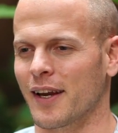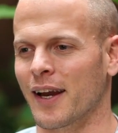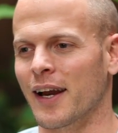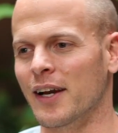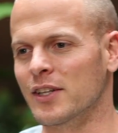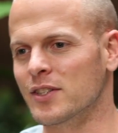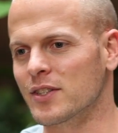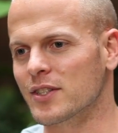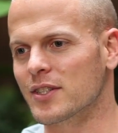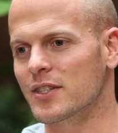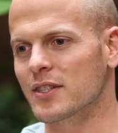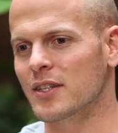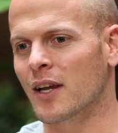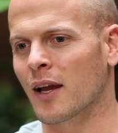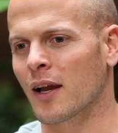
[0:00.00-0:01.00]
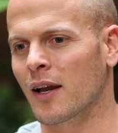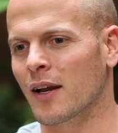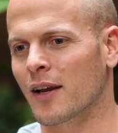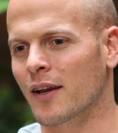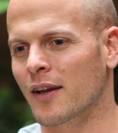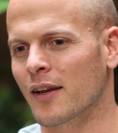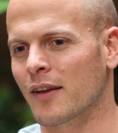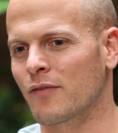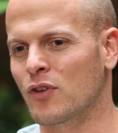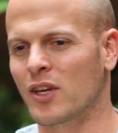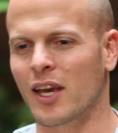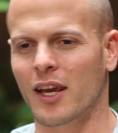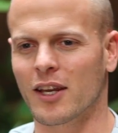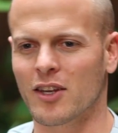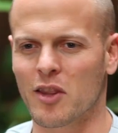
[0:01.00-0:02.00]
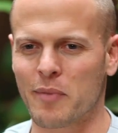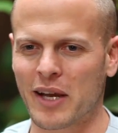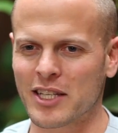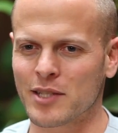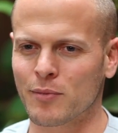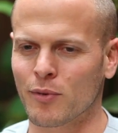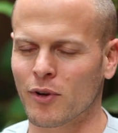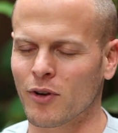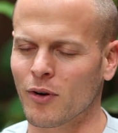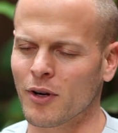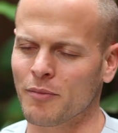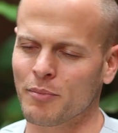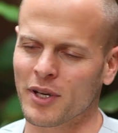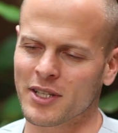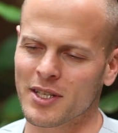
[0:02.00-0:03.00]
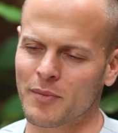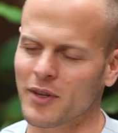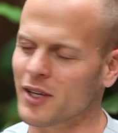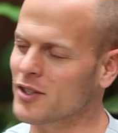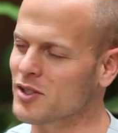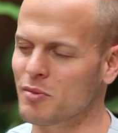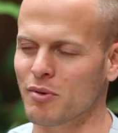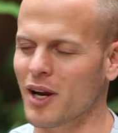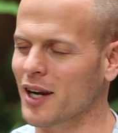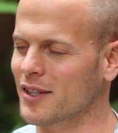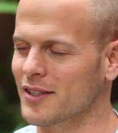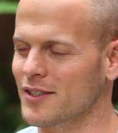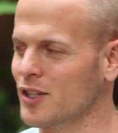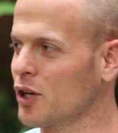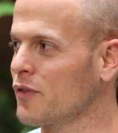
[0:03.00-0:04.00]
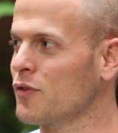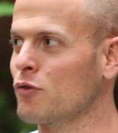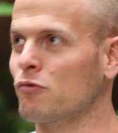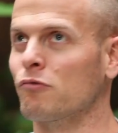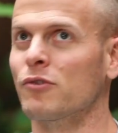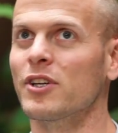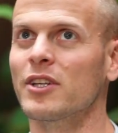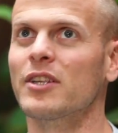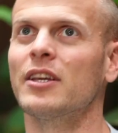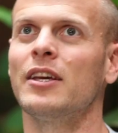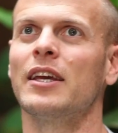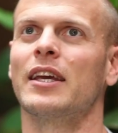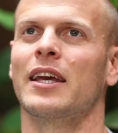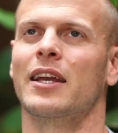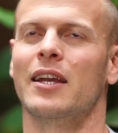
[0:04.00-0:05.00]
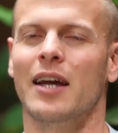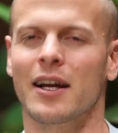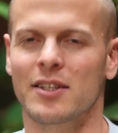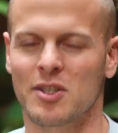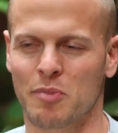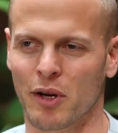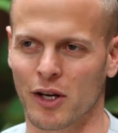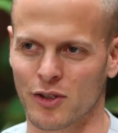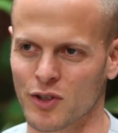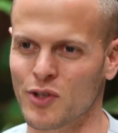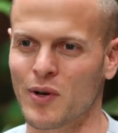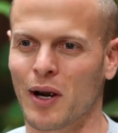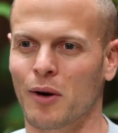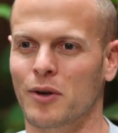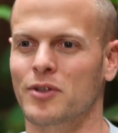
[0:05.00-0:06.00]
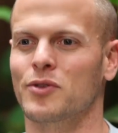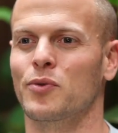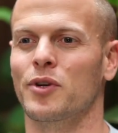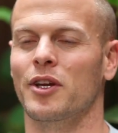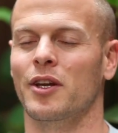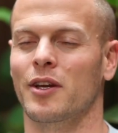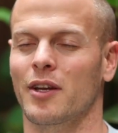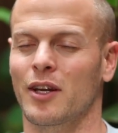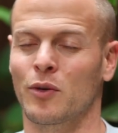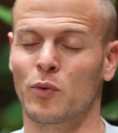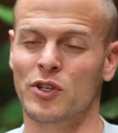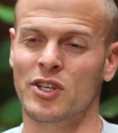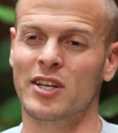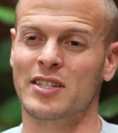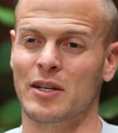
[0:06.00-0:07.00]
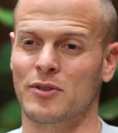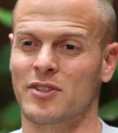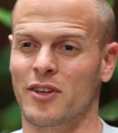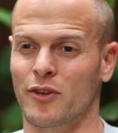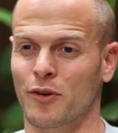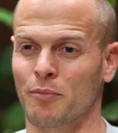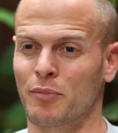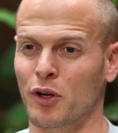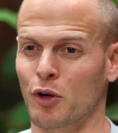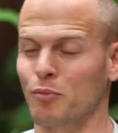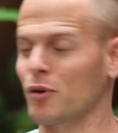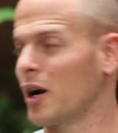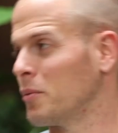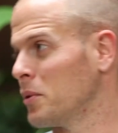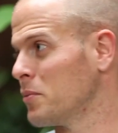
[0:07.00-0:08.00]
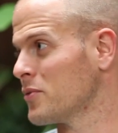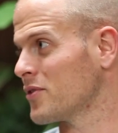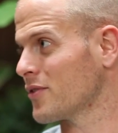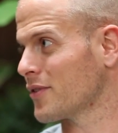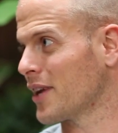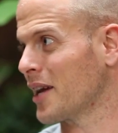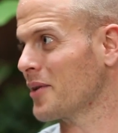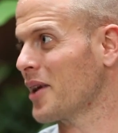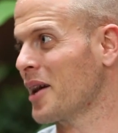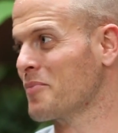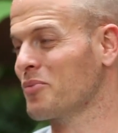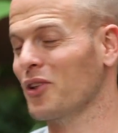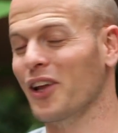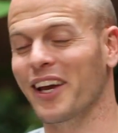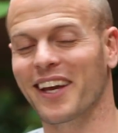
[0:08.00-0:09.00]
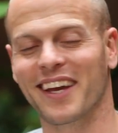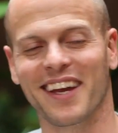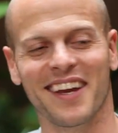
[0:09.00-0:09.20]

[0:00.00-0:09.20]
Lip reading: And if you can't get to the basketball court, pick something else to practice. If you really cannot spare 2 hours a week, in which case I would say there are bigger problems at play,